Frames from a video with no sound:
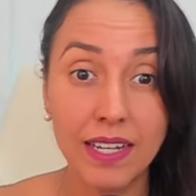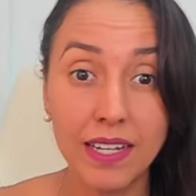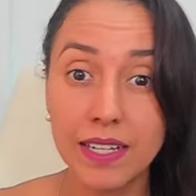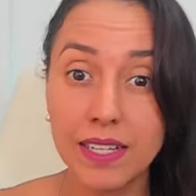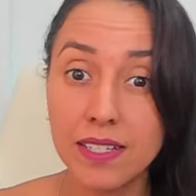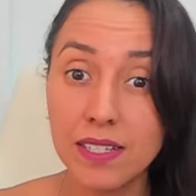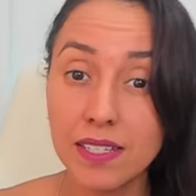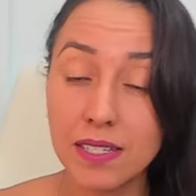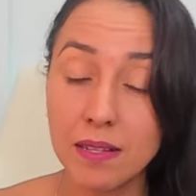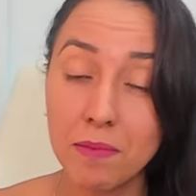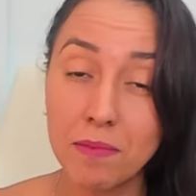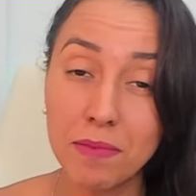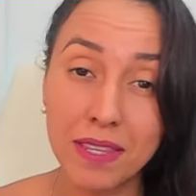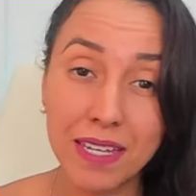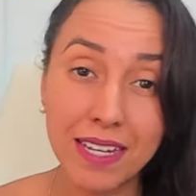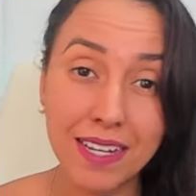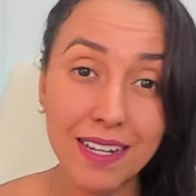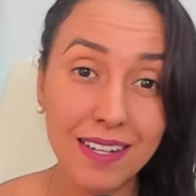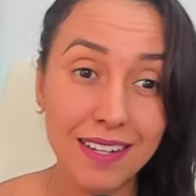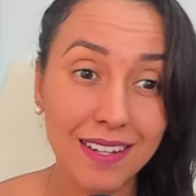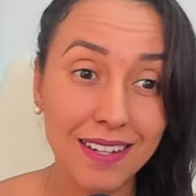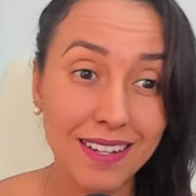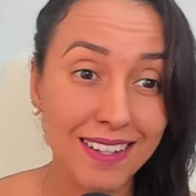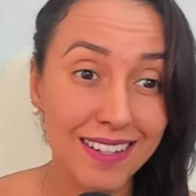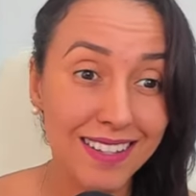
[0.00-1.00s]
is
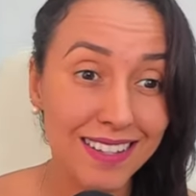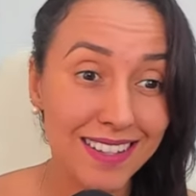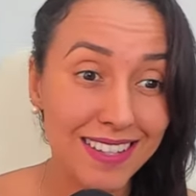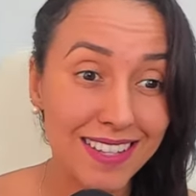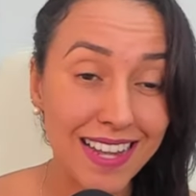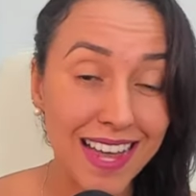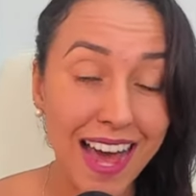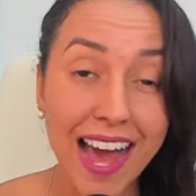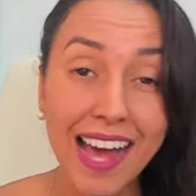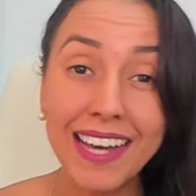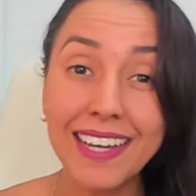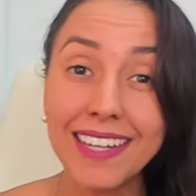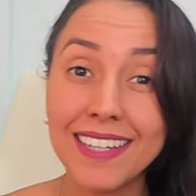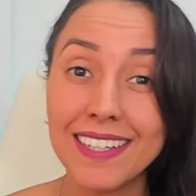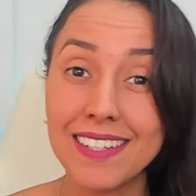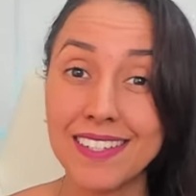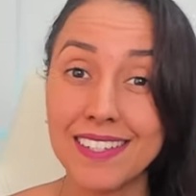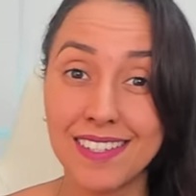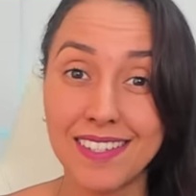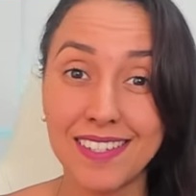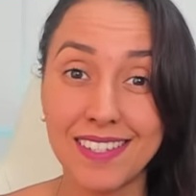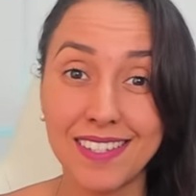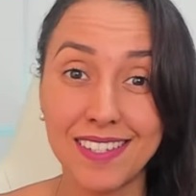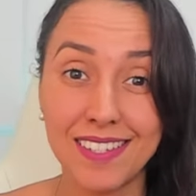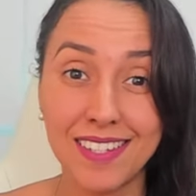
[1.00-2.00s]
something
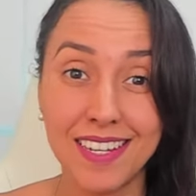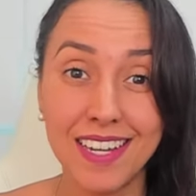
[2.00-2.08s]
nice,